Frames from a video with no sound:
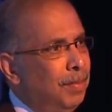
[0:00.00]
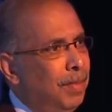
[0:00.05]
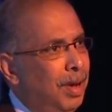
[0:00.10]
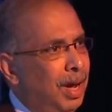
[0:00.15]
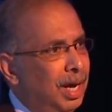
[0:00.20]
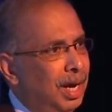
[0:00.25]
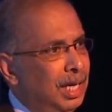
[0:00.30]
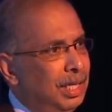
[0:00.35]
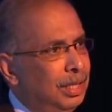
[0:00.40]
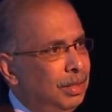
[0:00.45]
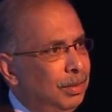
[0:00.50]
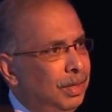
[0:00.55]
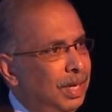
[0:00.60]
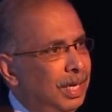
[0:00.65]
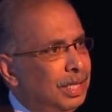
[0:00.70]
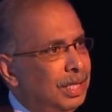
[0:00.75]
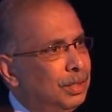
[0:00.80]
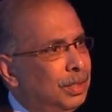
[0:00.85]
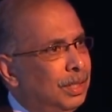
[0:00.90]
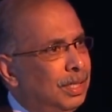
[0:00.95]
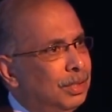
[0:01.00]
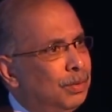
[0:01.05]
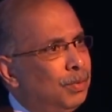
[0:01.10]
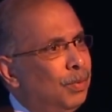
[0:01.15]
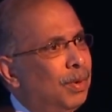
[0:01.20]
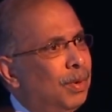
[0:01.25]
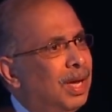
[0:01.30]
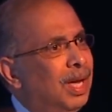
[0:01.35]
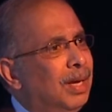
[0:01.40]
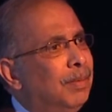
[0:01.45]
market today is it's
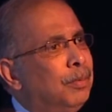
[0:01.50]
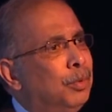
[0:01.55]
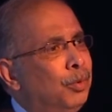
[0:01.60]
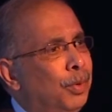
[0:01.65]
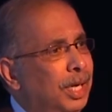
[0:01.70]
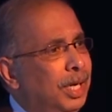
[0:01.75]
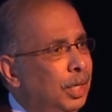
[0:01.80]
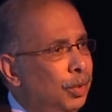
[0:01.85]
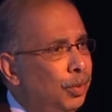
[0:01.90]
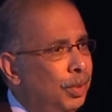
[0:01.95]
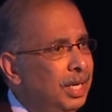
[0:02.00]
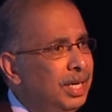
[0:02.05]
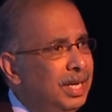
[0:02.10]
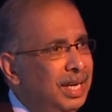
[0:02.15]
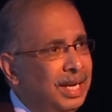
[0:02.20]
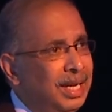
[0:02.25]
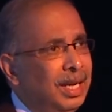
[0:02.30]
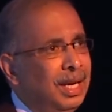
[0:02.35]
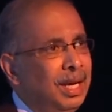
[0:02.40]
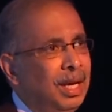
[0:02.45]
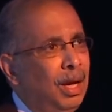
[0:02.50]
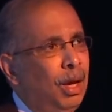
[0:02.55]
come 2020,